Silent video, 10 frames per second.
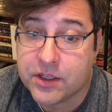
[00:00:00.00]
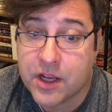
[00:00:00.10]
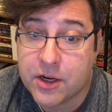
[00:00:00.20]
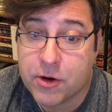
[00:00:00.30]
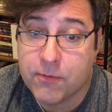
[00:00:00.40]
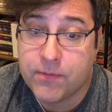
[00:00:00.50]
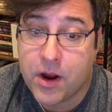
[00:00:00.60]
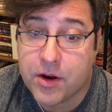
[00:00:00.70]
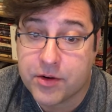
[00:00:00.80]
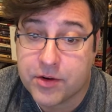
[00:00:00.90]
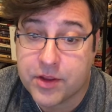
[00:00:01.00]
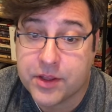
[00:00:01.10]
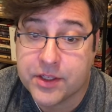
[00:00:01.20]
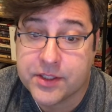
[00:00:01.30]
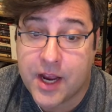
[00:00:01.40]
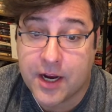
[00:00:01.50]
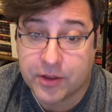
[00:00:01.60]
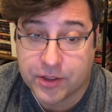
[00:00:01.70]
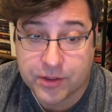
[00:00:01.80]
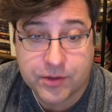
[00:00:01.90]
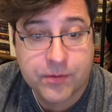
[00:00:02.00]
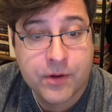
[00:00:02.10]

got no farther than this island."